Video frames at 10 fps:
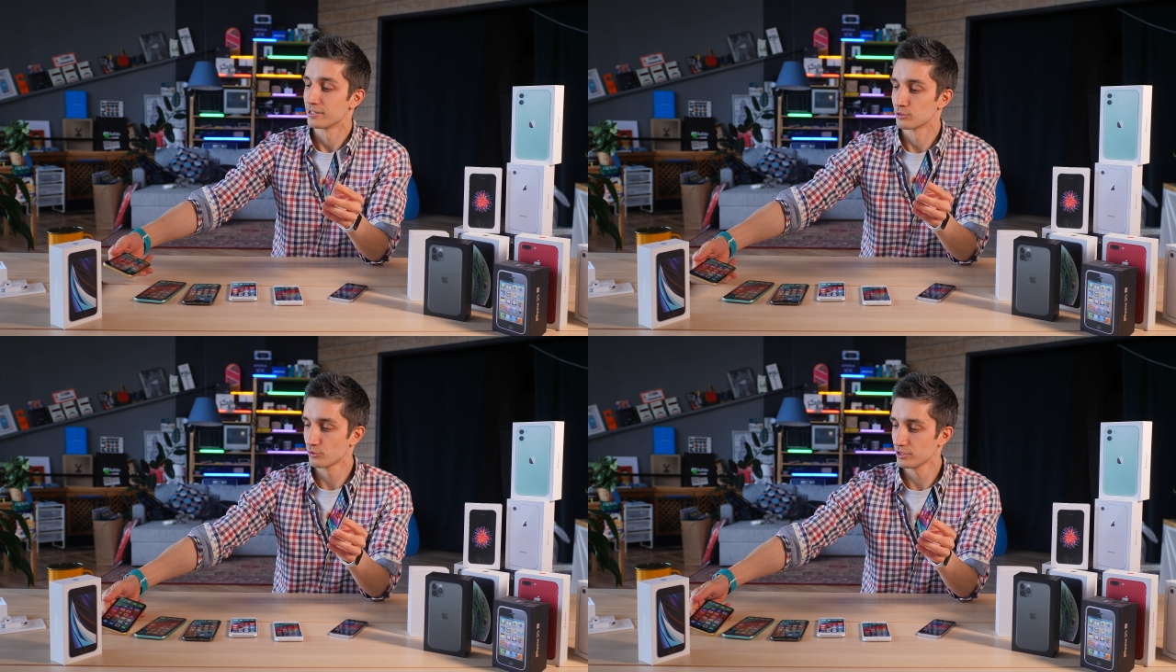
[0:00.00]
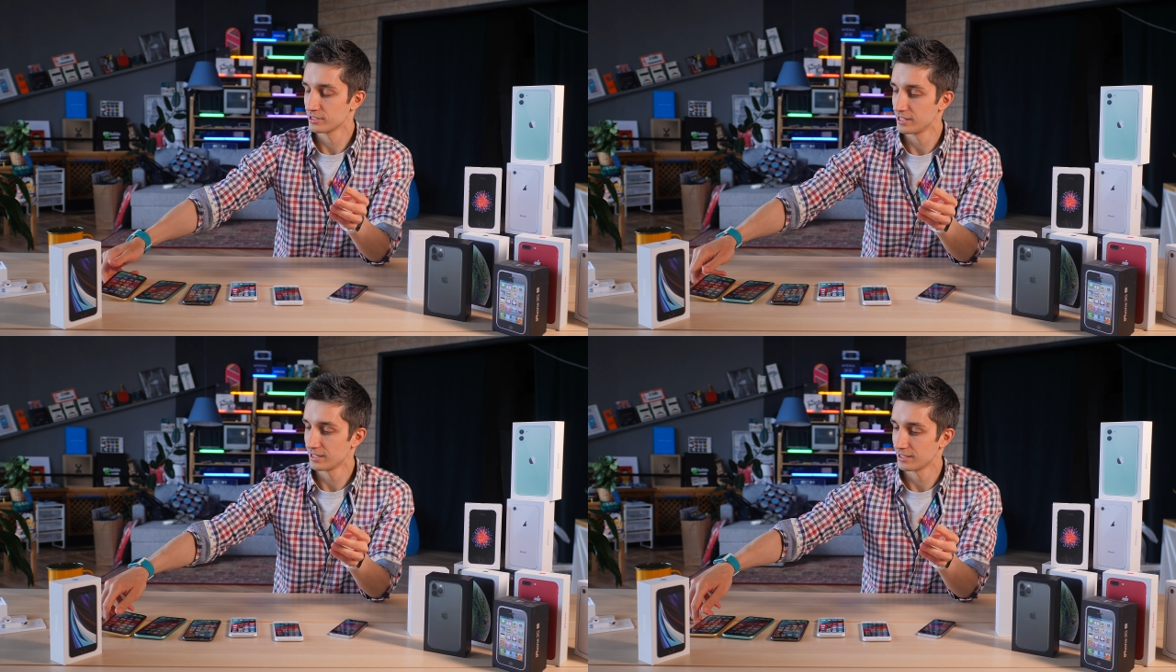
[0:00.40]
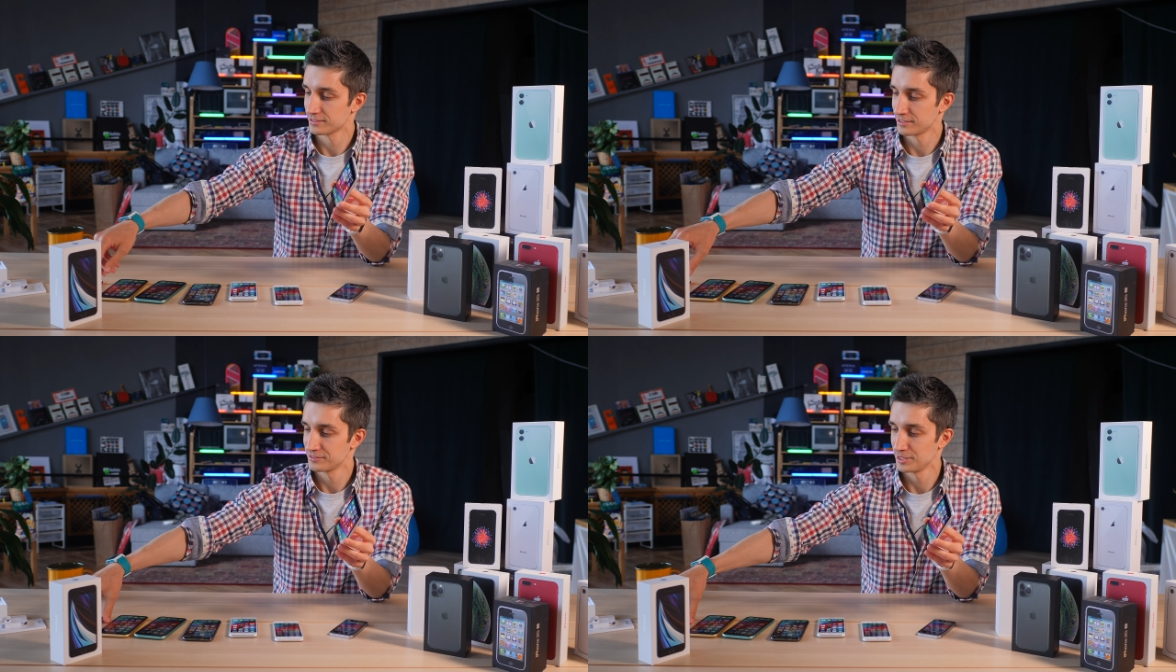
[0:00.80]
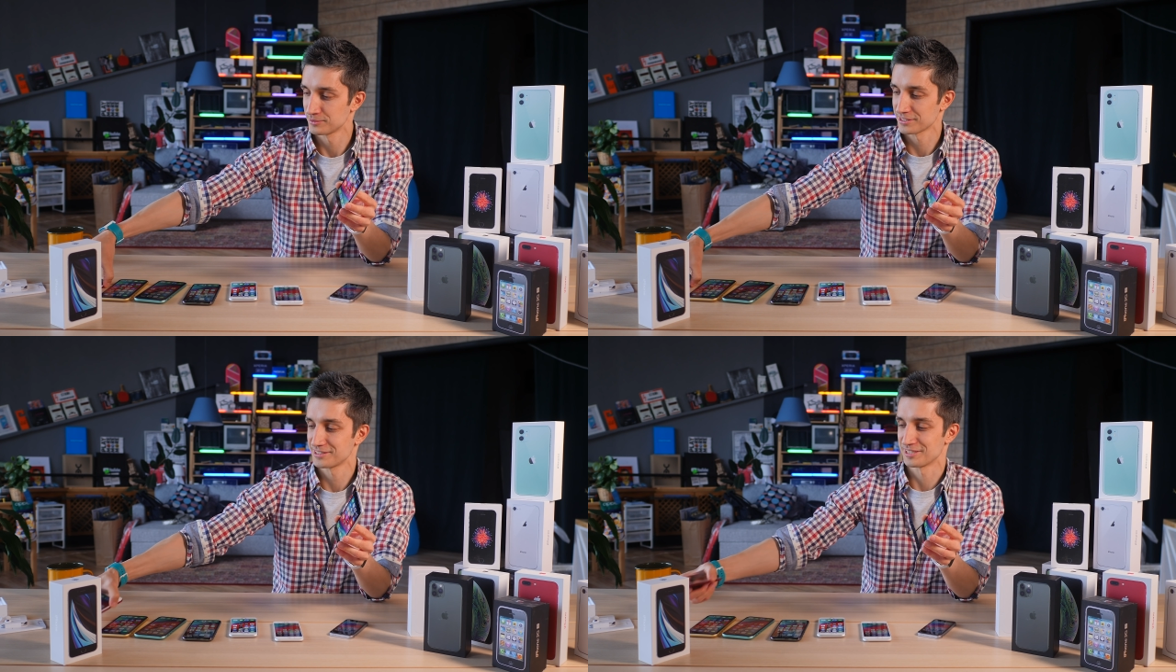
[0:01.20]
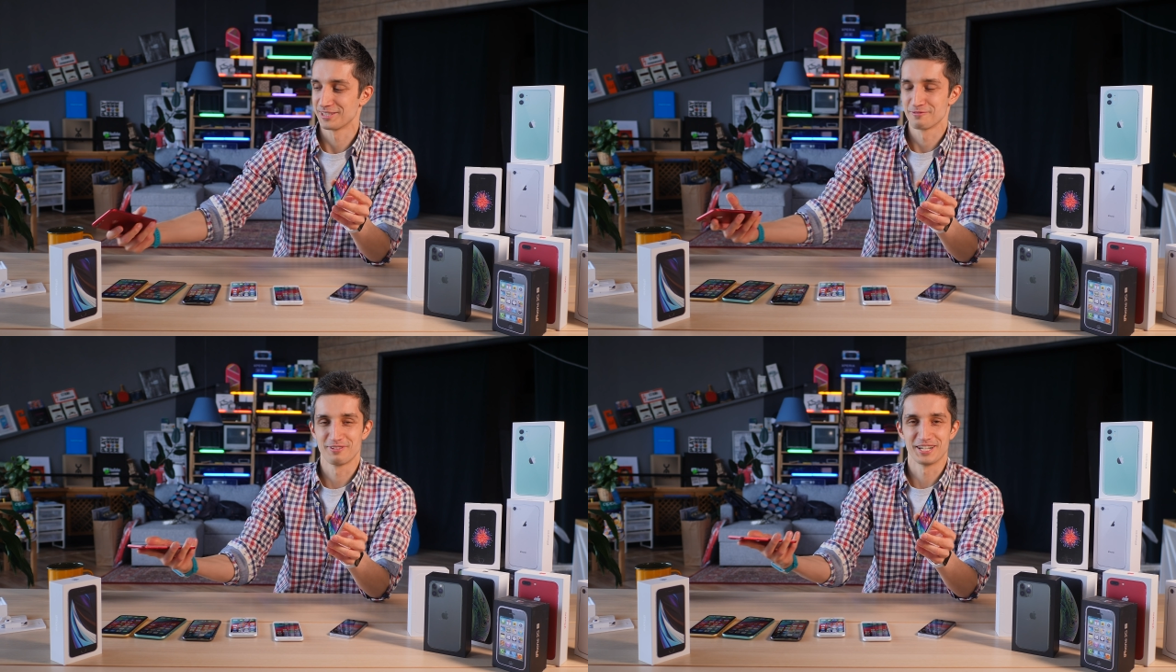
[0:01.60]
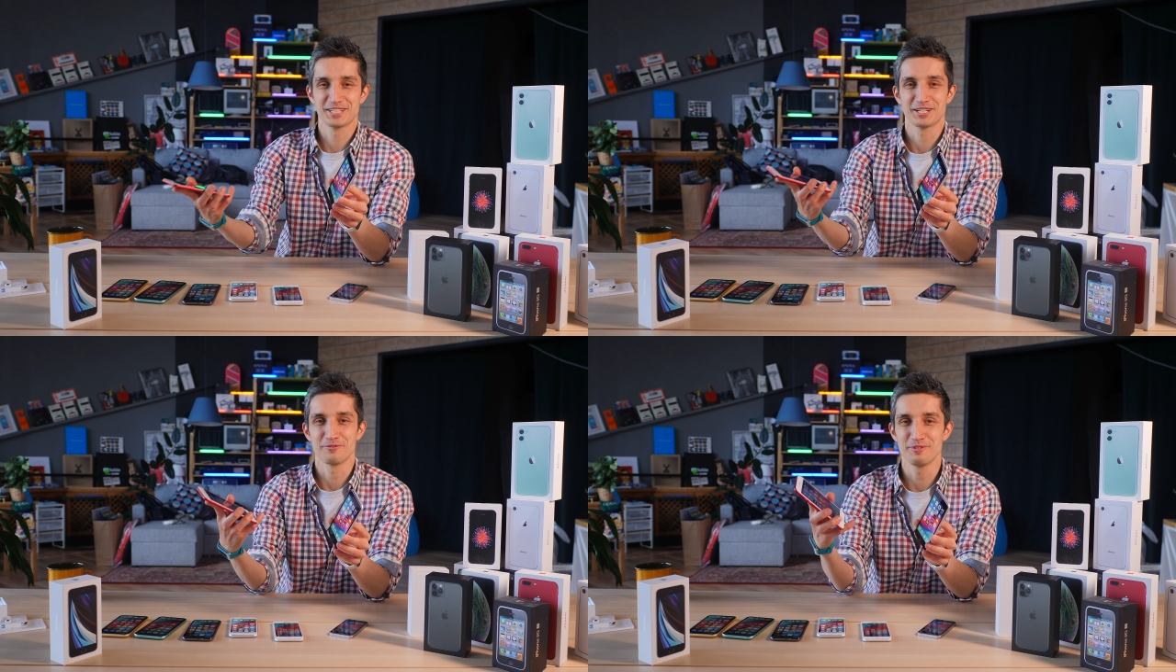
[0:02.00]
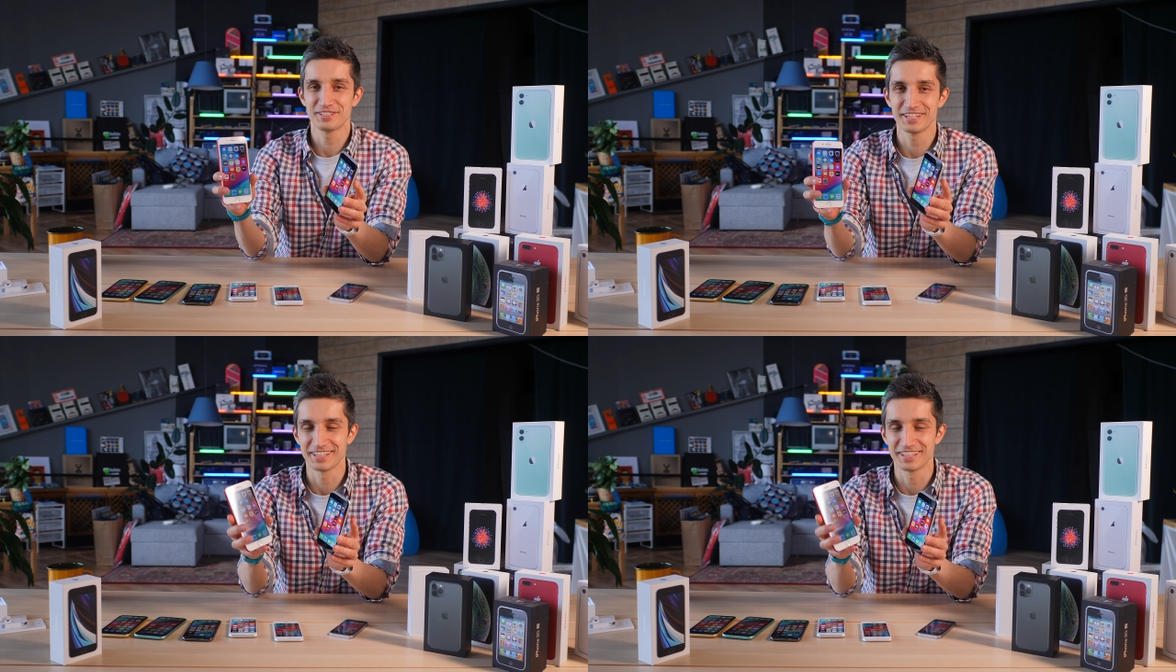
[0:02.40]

And for connoisseurs, the iPhone 7